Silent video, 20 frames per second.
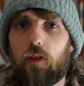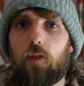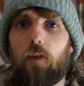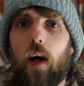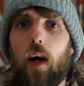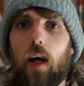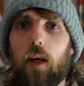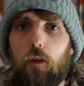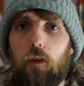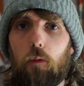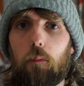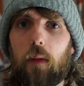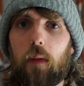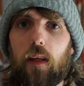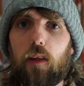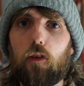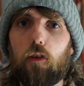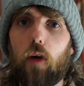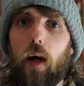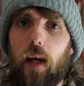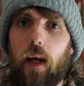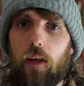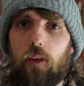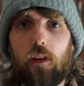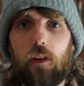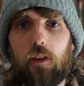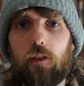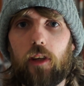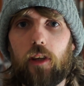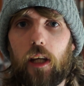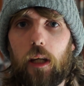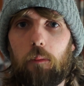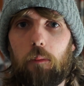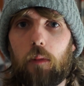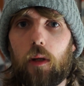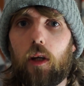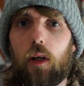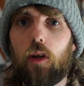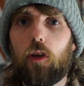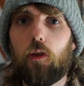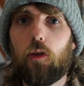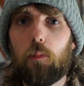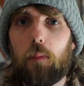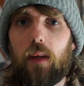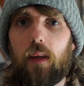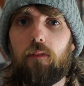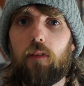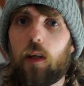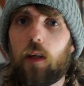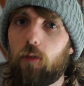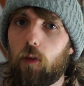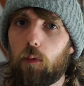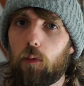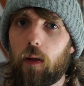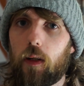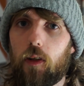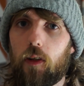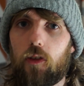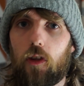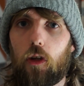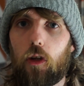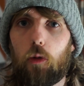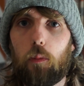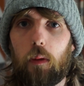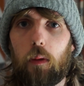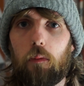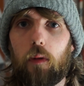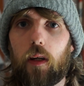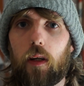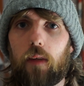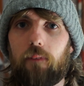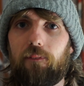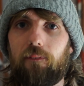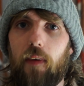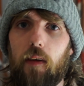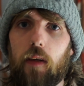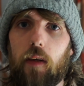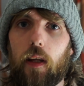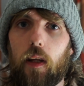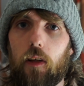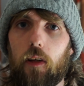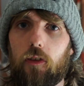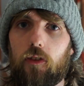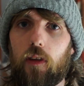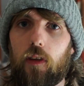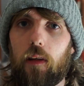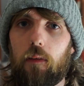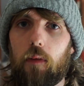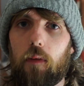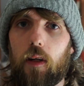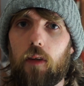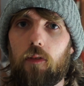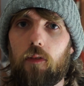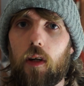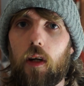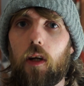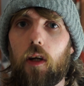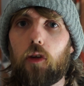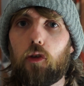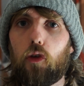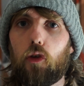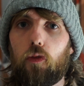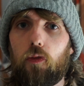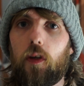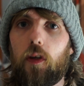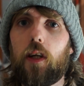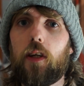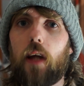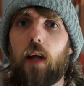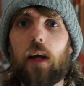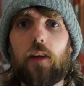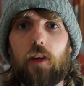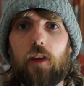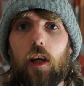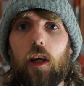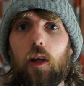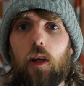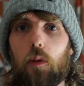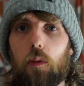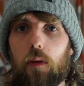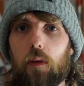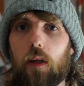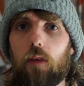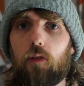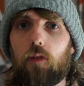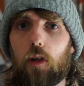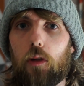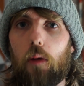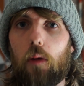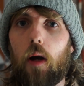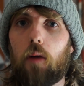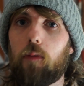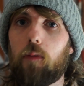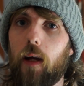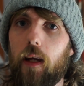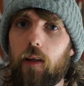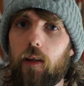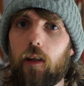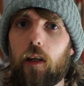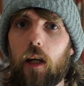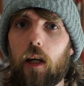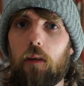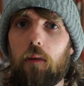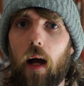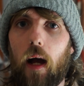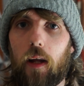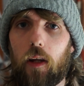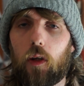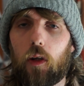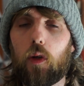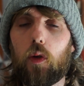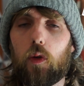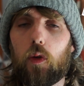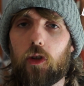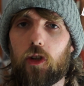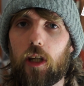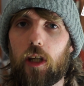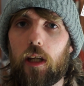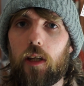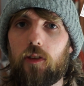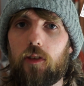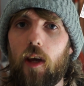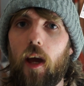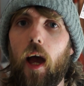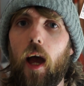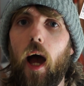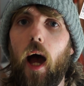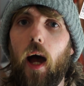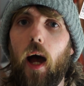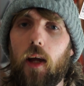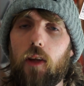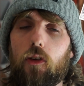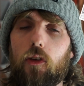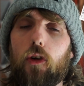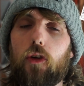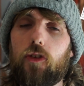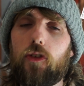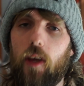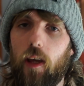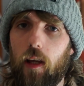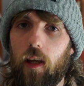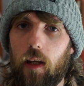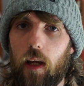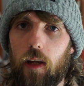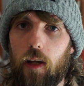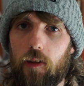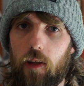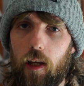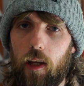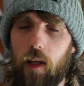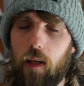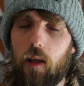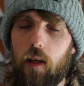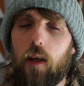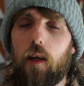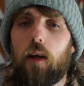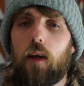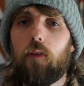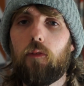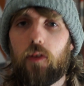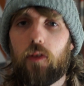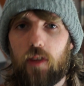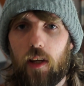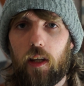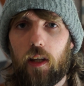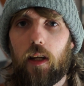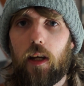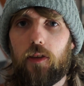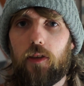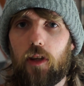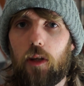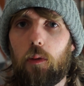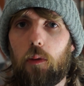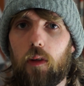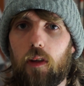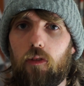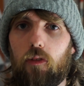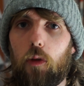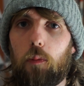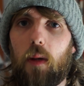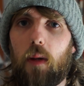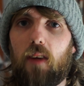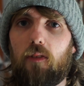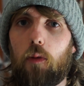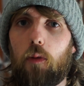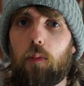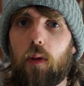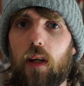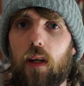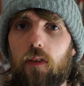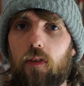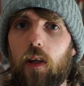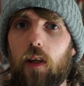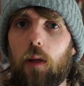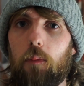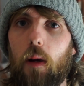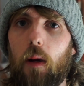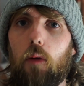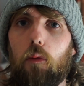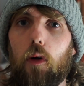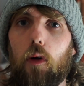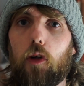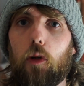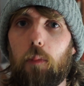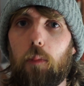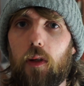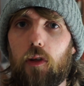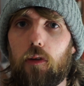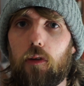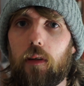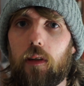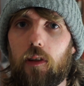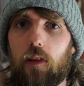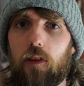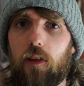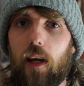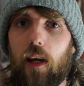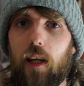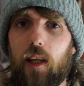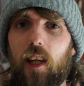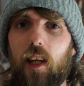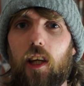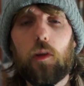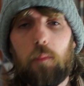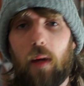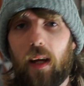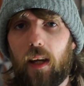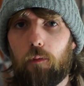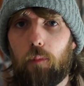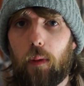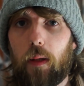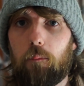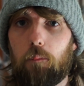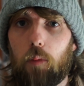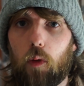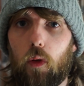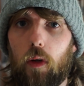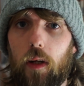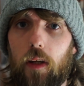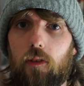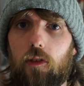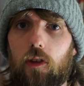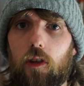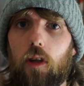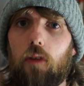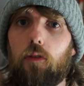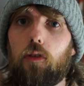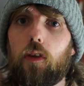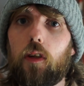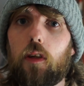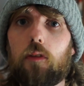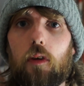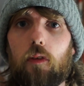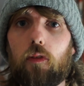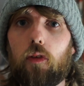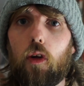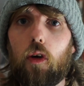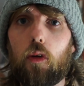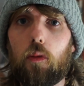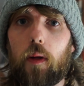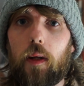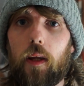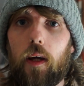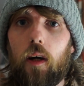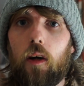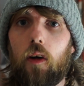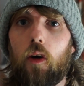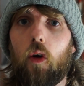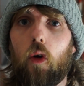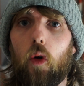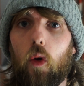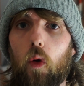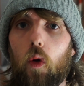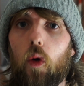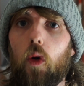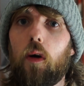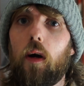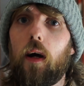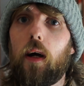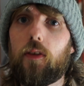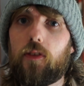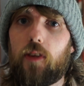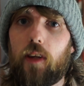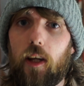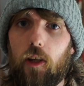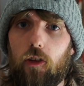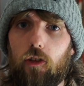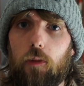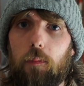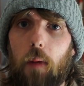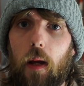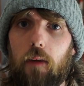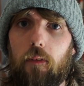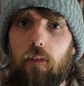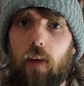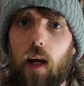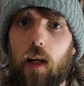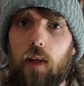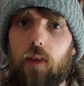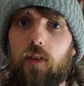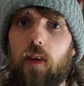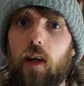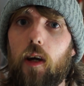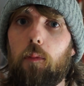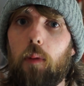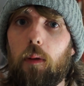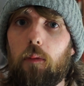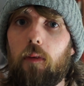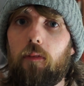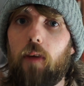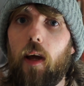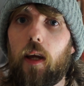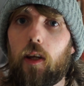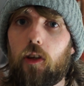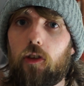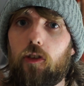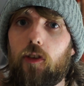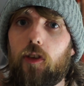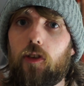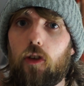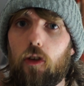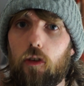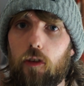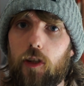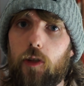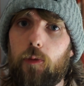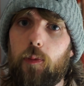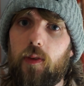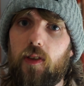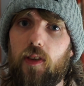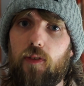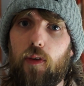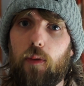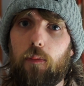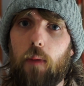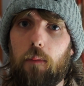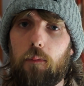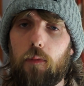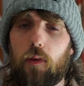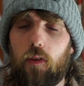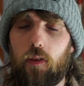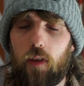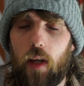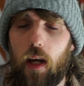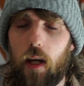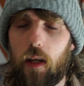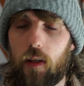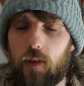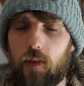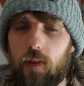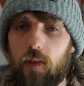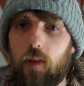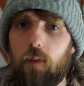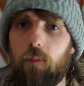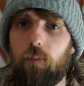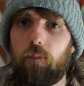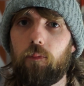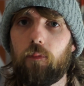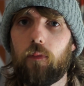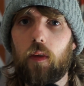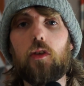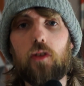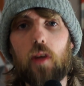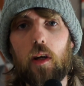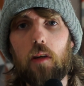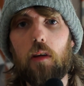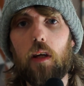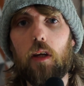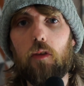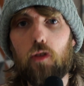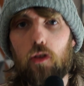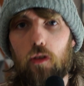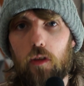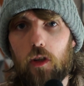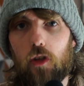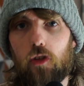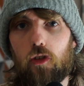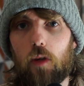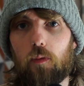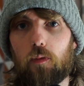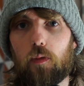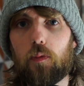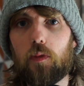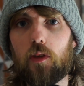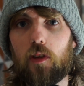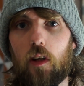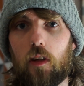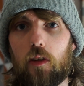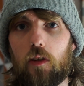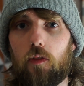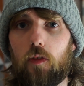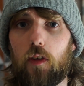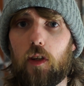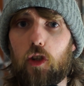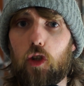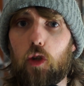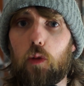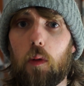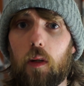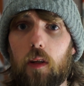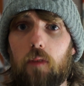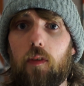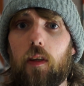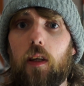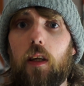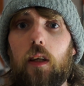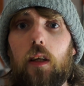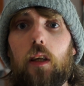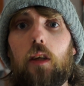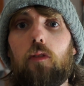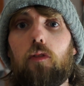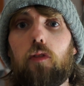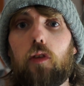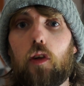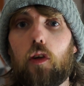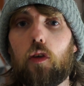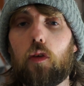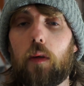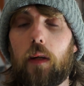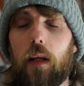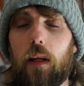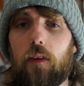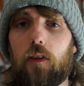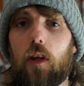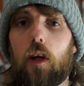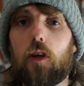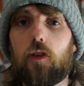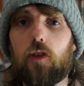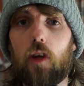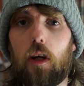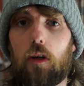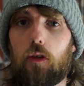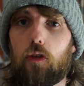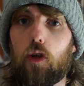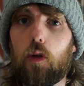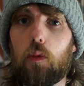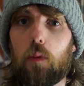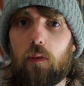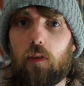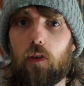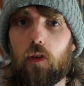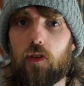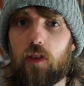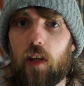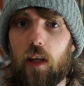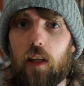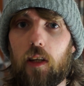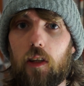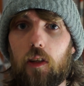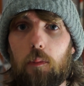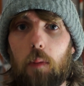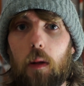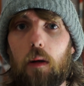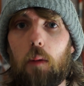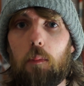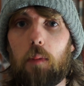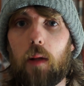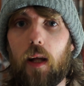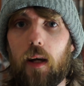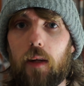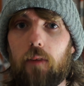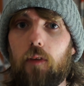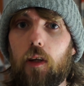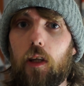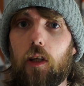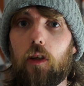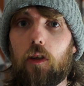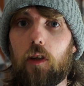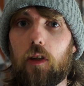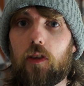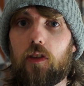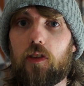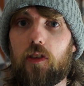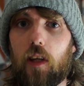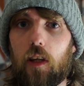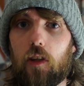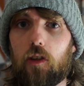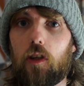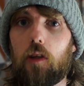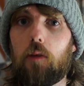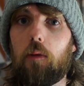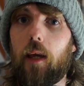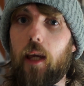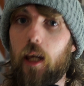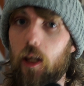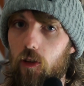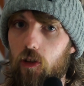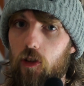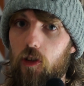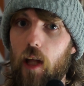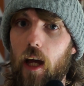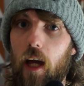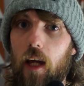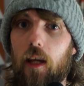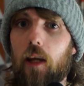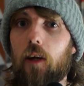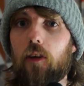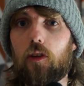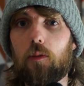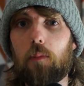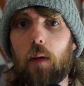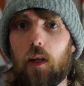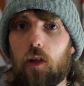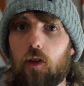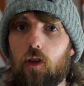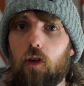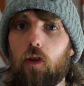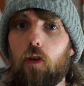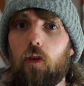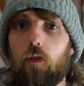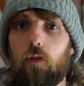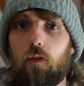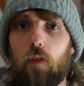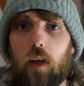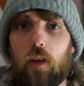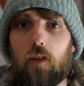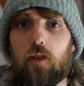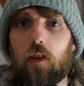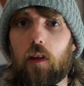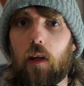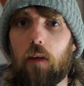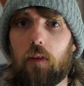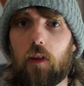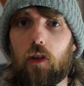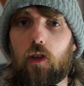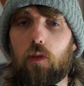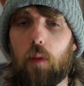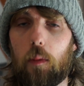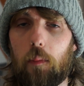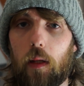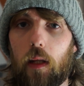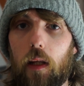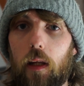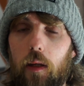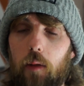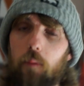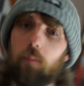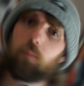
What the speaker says: There you'll meet your AD team. You'll meet the other runners who you'll be working very closely with, your third AD who will give you a radio and a call sheet, and your second AD. The second AD will give you a bit of a briefing about what you'll be doing today. You may have been brought in to cover another floor runner, or as an extra pair of hands helping with extras or a specific member of cast. So if you're on a job from start to finish, you're one of the key floor runners, so talk with your second about a plan that you can stick to each day to make sure things are going swimmingly.